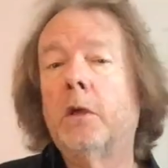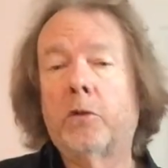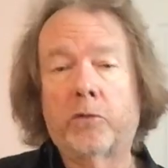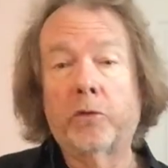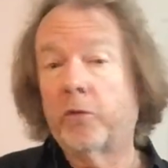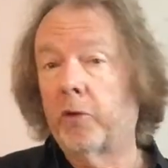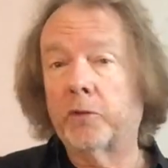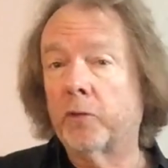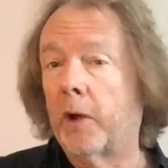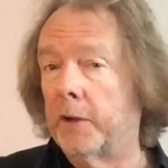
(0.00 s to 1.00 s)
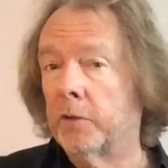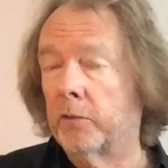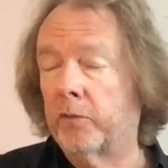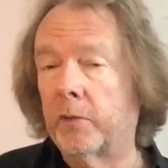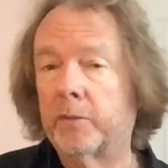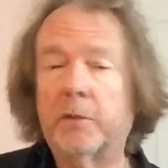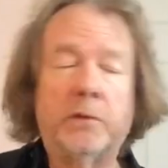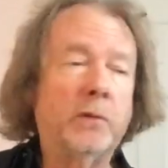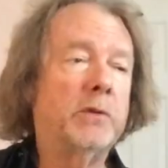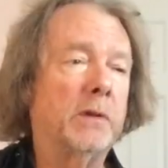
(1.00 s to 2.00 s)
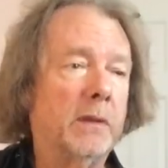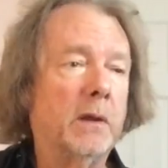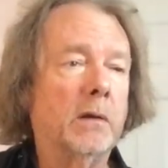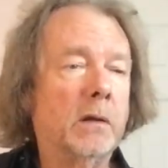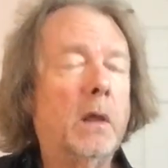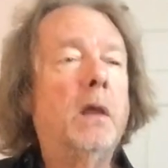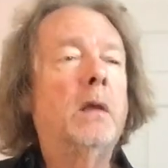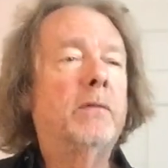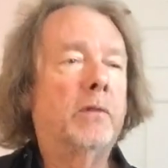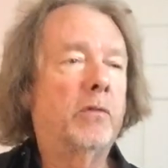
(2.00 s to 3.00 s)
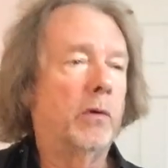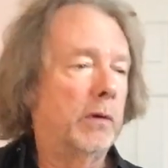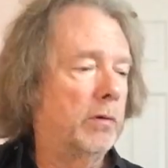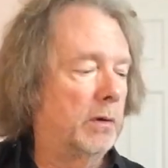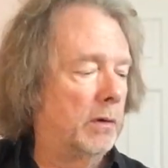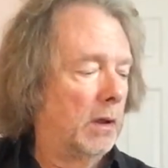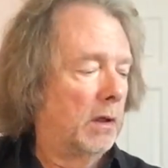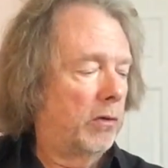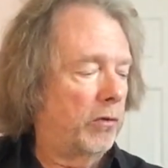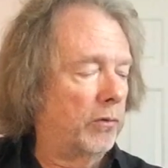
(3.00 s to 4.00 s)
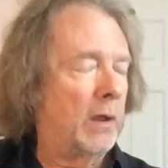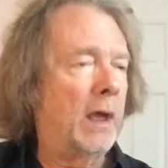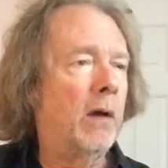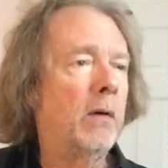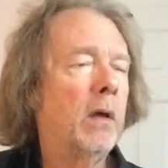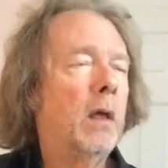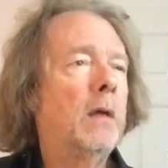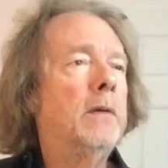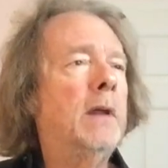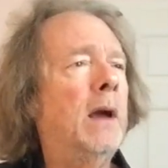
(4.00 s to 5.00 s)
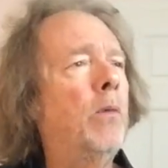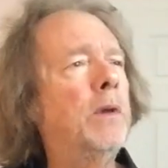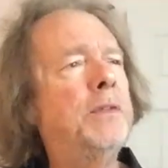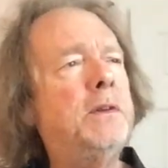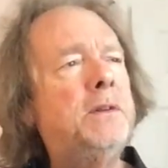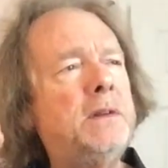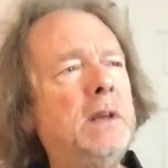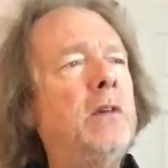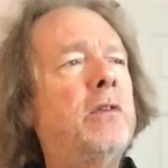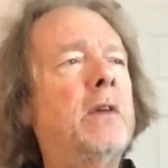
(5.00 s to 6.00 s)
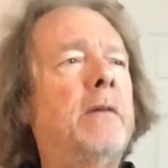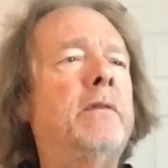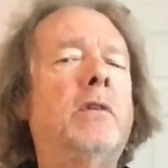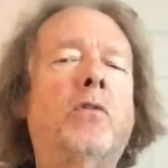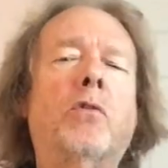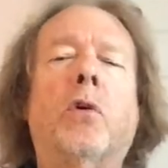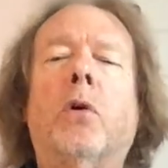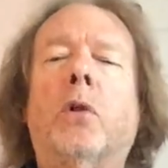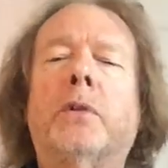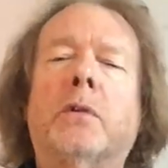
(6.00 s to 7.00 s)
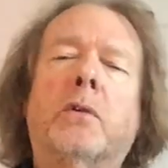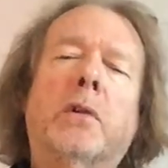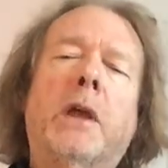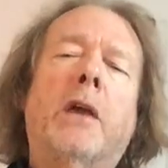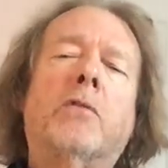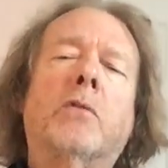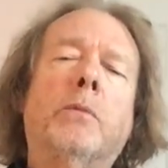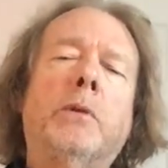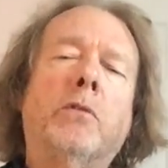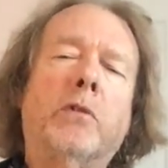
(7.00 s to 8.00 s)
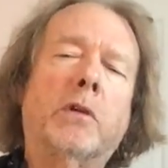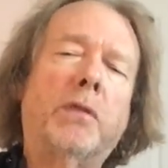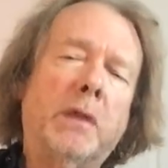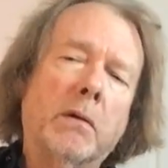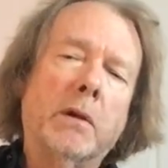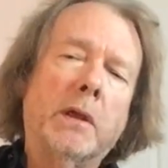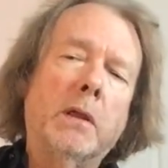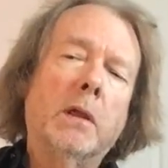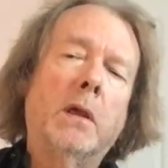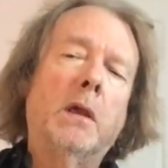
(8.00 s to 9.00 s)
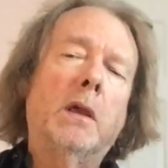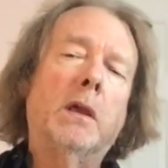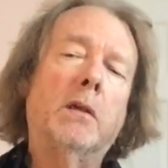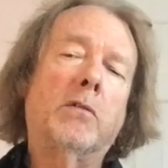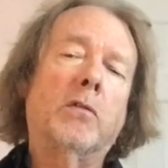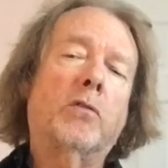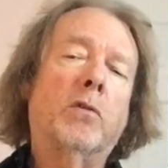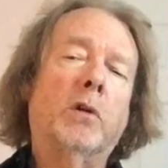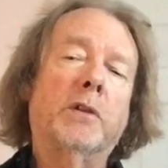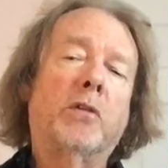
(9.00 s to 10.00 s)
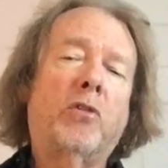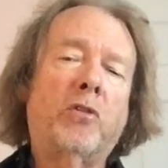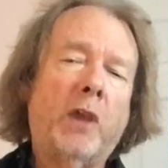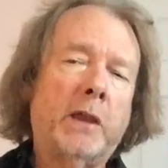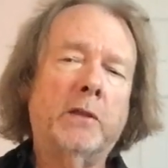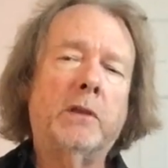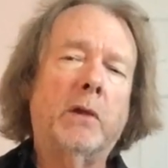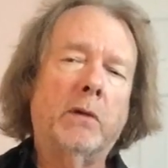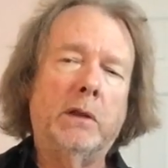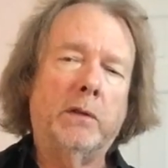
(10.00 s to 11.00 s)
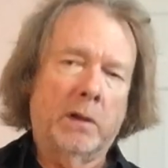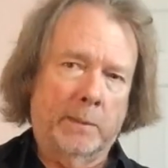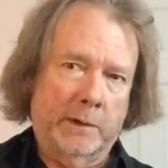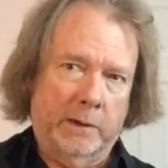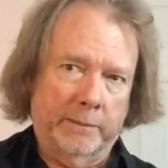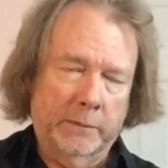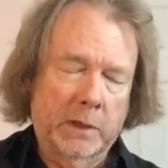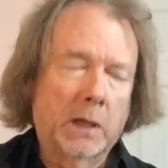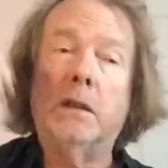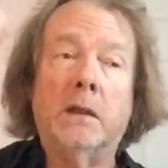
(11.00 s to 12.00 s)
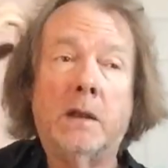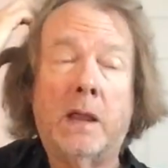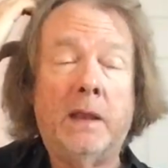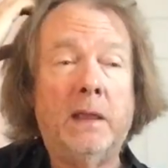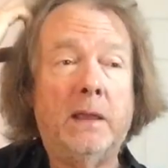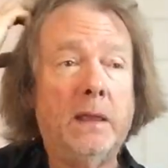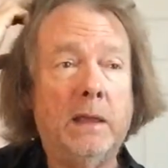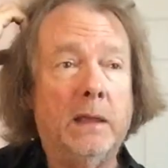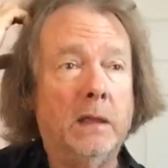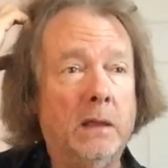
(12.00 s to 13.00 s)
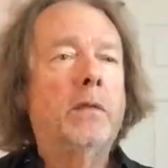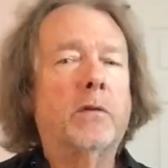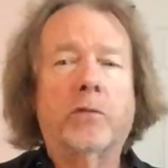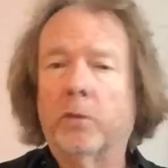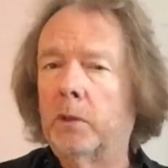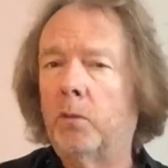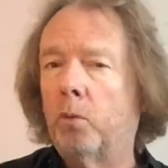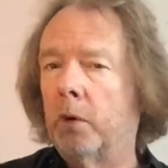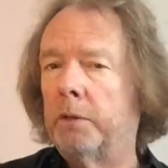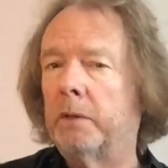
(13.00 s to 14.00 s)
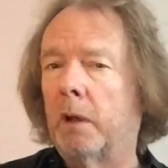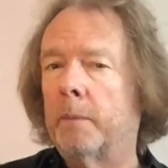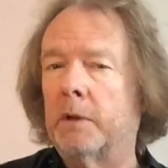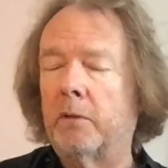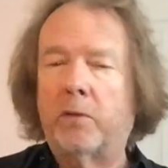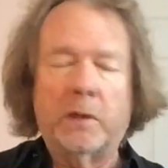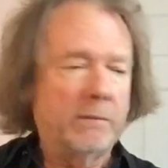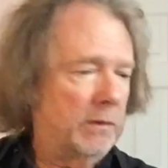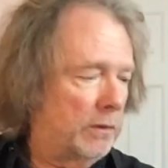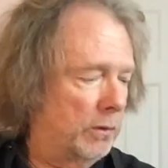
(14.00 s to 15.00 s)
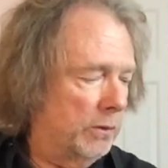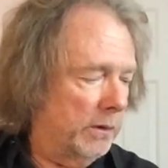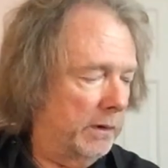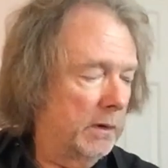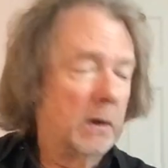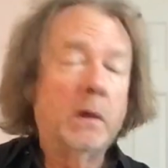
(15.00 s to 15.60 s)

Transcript: So this is our tritone substitution there. So it could, so now, now what the D seven is called in classical music theory is it's called a secondary dominant. In any key, there's only one dominant seventh chord.